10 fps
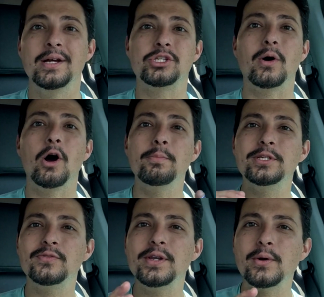So I hope
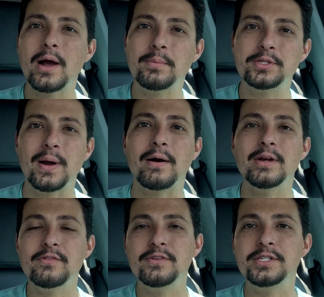this video helped you out.
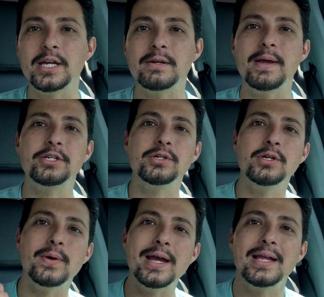If it did, make sure
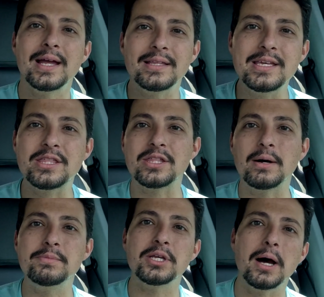you hit the
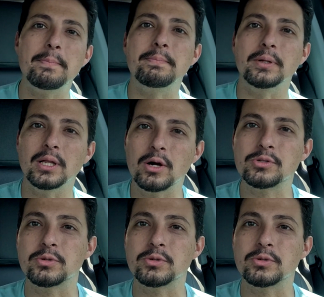thumbs up below.